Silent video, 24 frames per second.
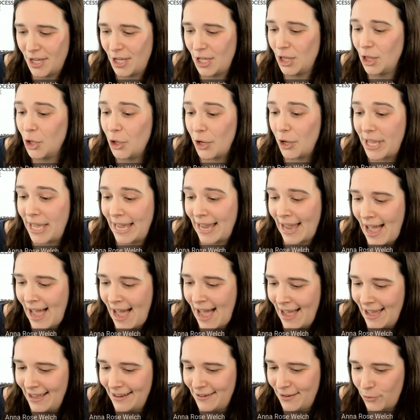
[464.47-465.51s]
looking
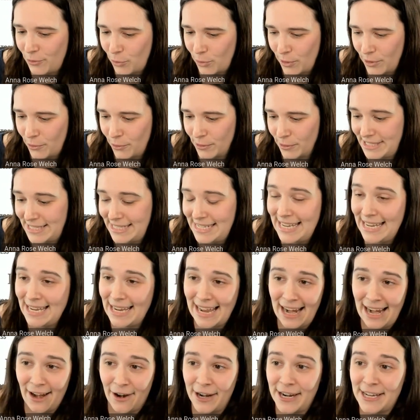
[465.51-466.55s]
at or see
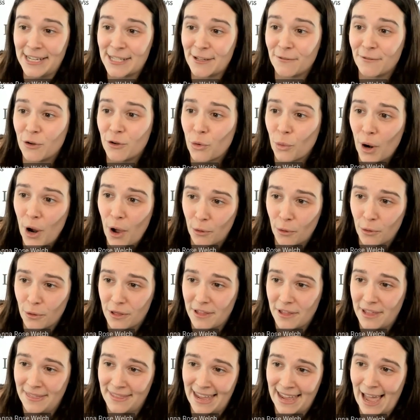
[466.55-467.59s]
areas of growth
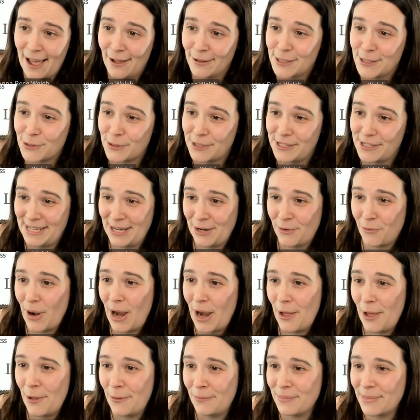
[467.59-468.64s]
in the outsourcing
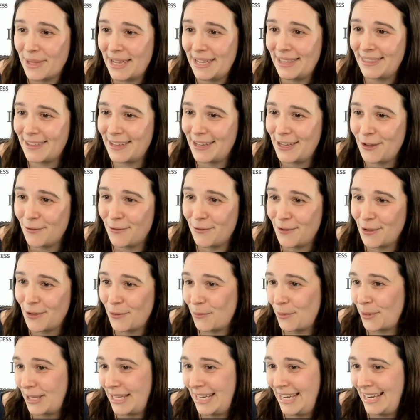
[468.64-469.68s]
realm that you feel
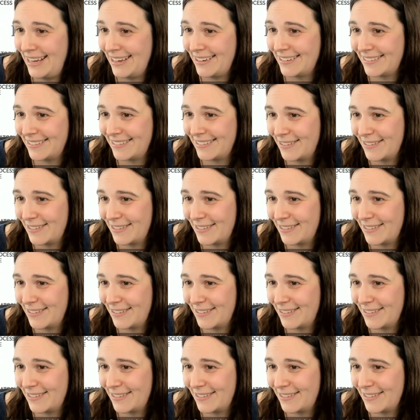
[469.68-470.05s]
really